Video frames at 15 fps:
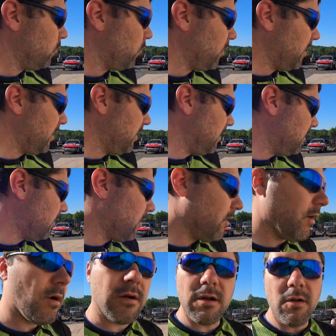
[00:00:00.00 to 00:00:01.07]
We
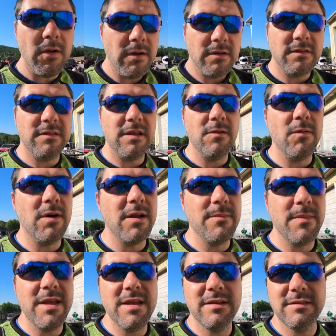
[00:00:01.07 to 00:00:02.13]
are going to see what it
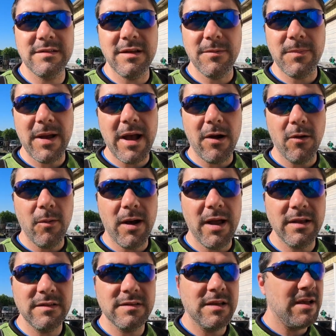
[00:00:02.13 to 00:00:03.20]
makes here power
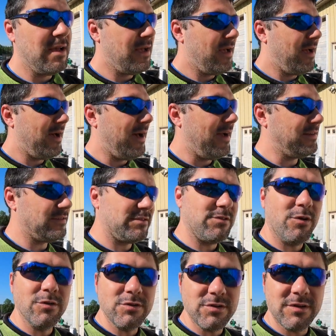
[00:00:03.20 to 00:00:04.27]
wise. I just
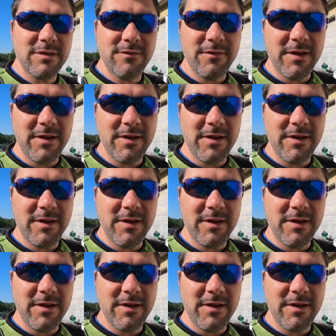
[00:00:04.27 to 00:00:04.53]
told you in the